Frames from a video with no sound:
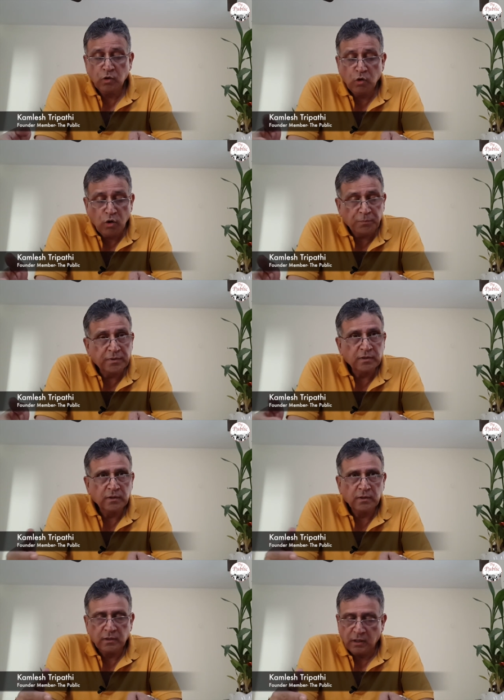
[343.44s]
hope,
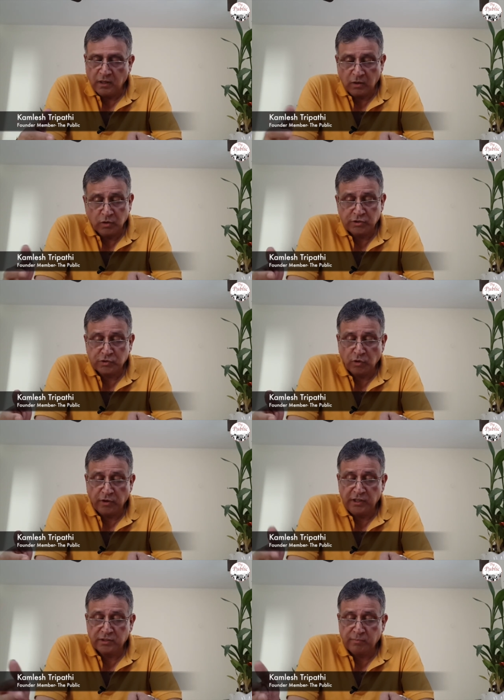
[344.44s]
a good
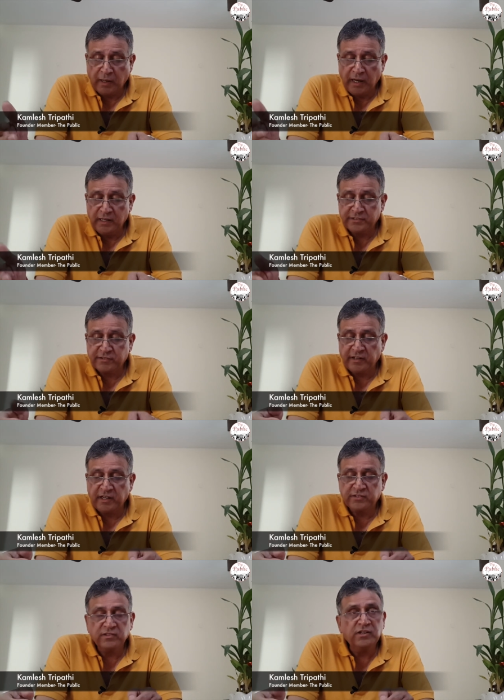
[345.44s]
story, smile,
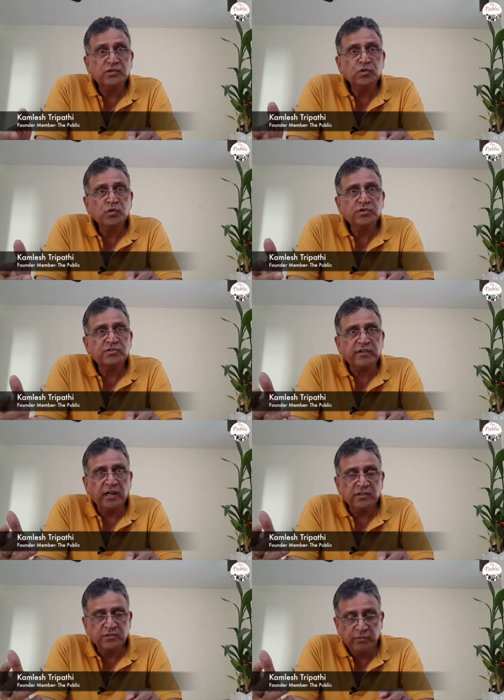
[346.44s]
stress, issues,
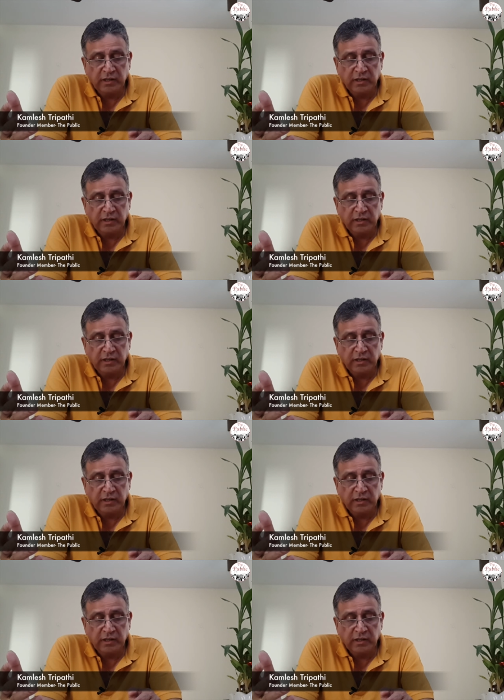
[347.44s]
strengths,